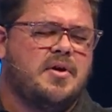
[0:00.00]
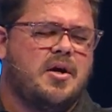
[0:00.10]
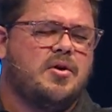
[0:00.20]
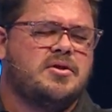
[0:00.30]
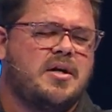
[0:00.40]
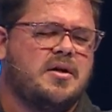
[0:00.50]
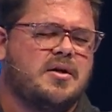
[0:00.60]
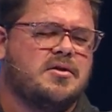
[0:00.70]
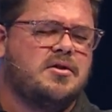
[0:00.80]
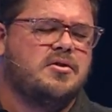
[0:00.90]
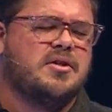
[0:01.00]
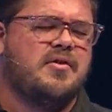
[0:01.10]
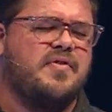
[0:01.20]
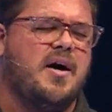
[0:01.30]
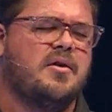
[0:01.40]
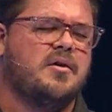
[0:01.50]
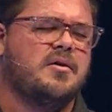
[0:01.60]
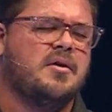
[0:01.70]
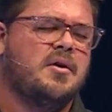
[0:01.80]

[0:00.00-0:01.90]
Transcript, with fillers: And it goes like this You can say, Father,